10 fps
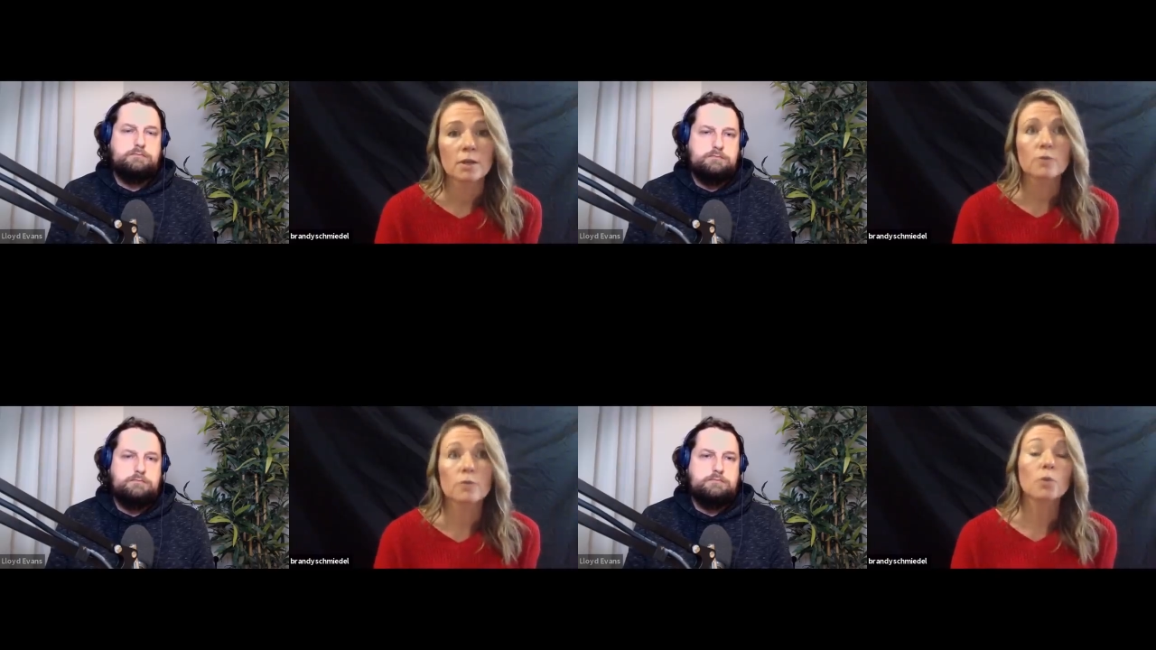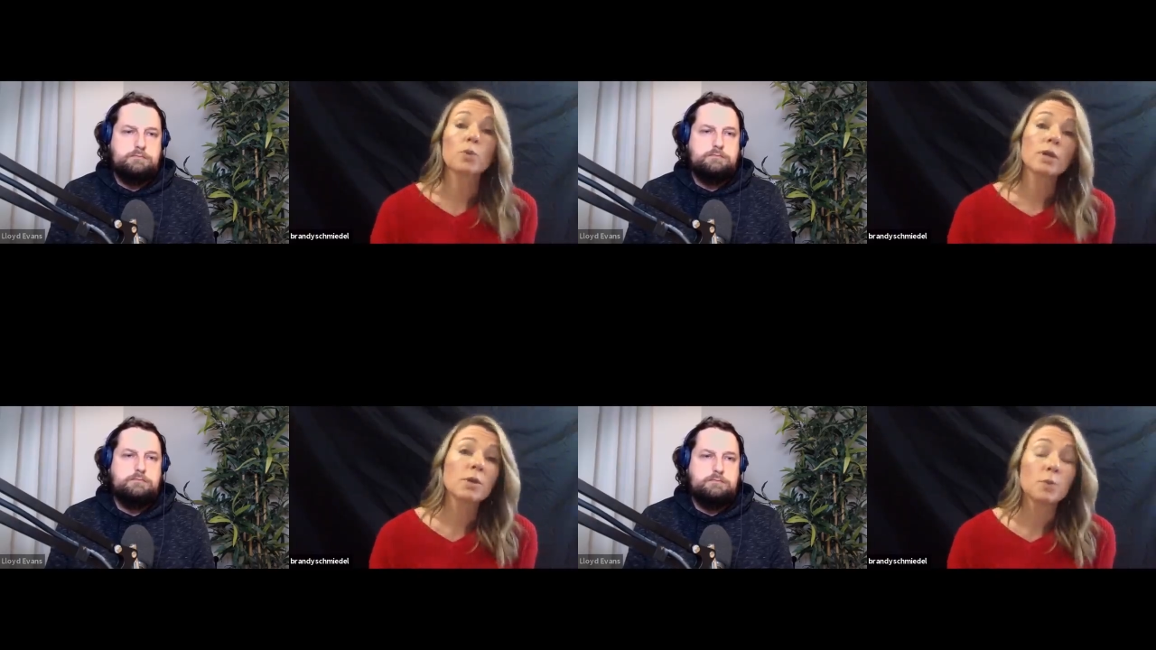Speaker 1: for
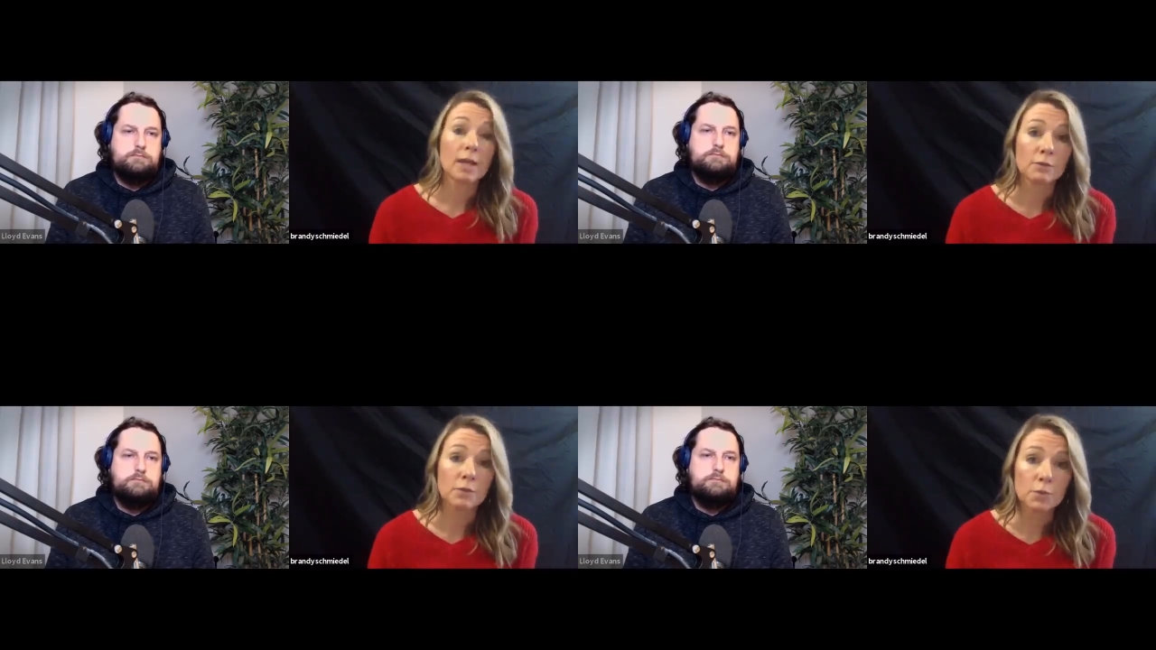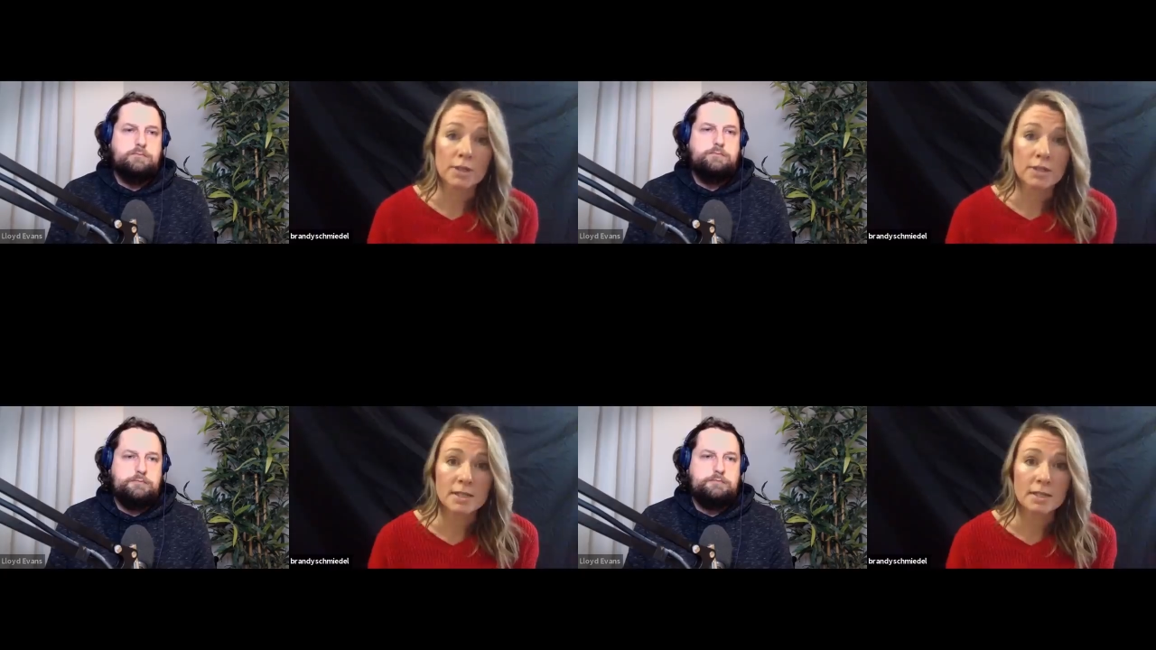really whatever
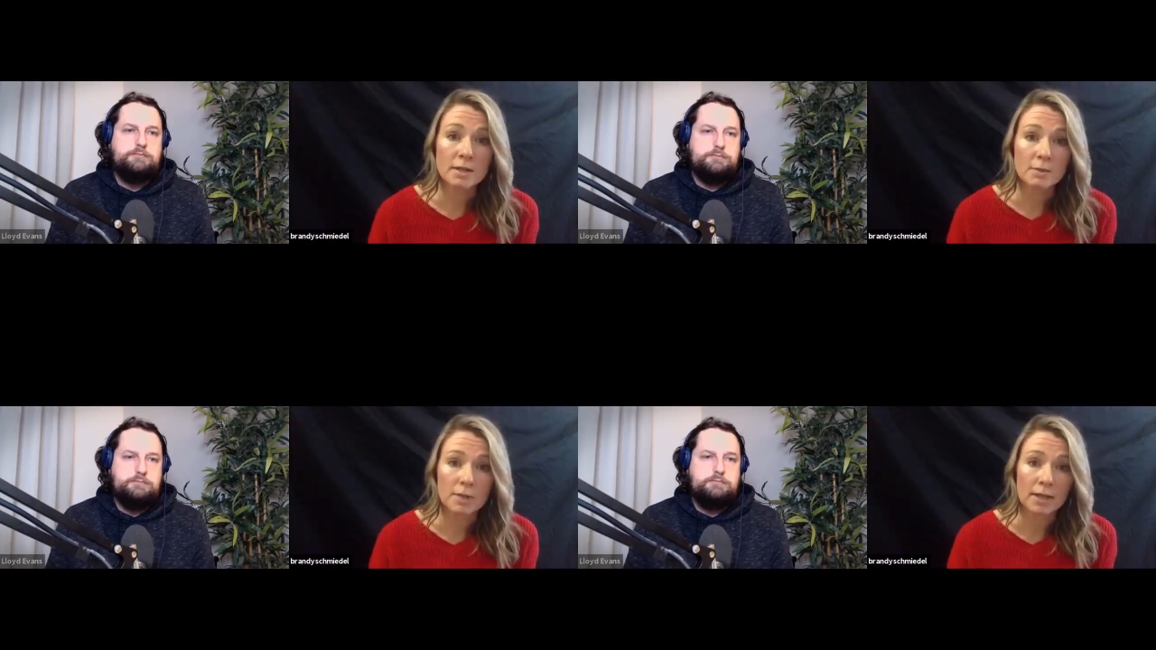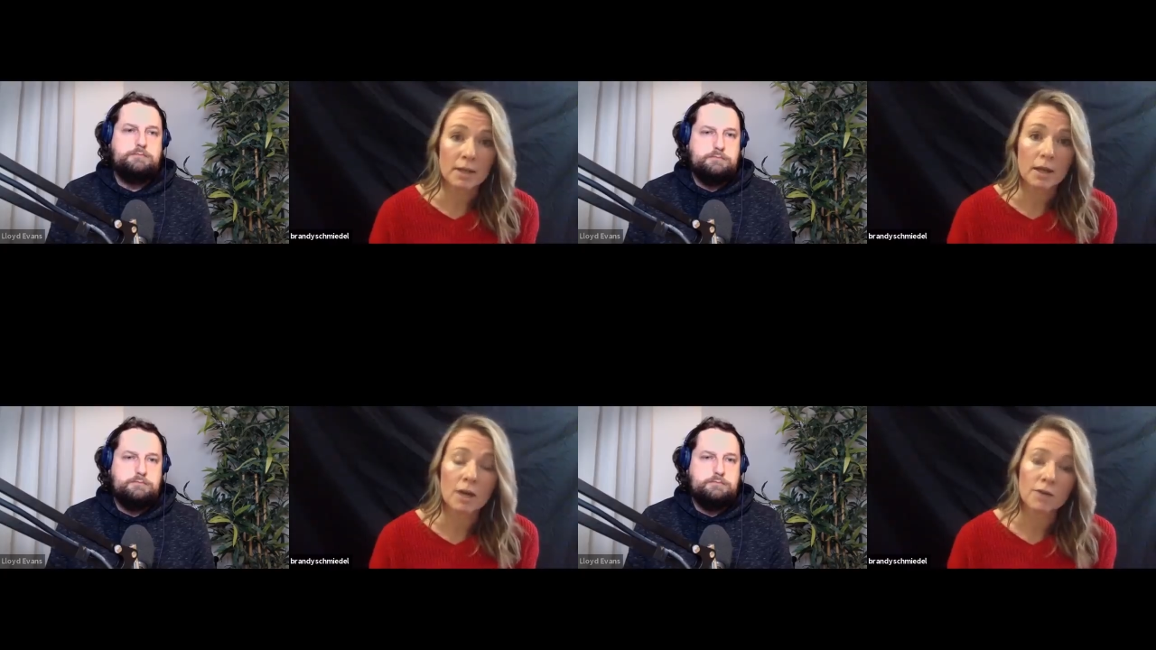reason,
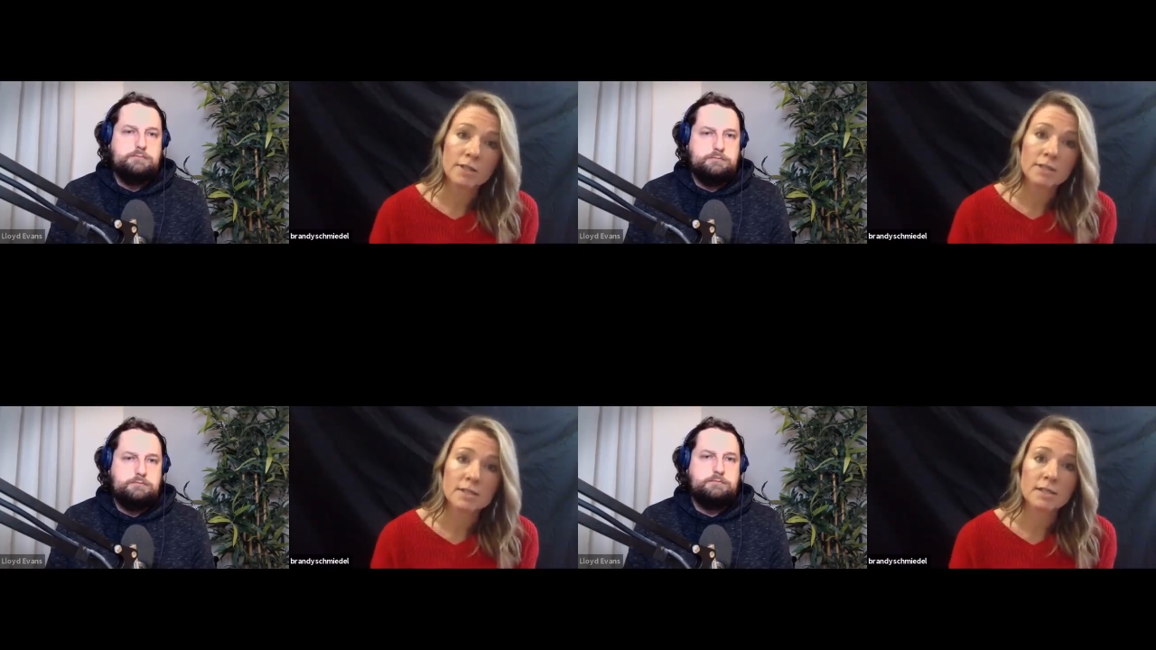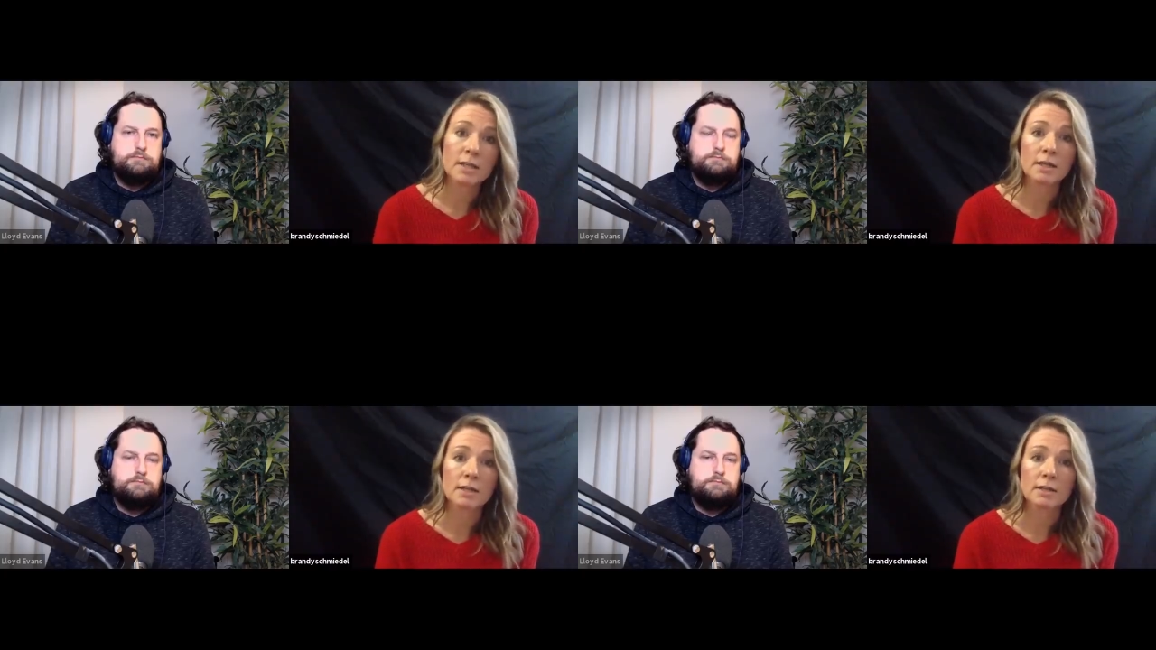but
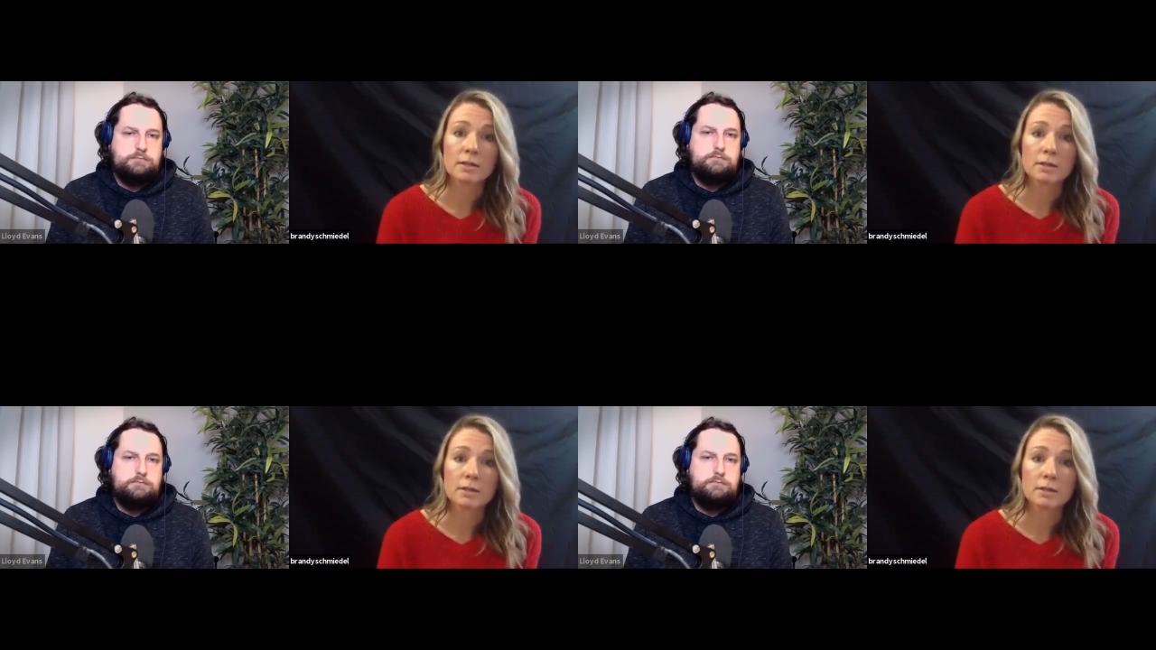obviously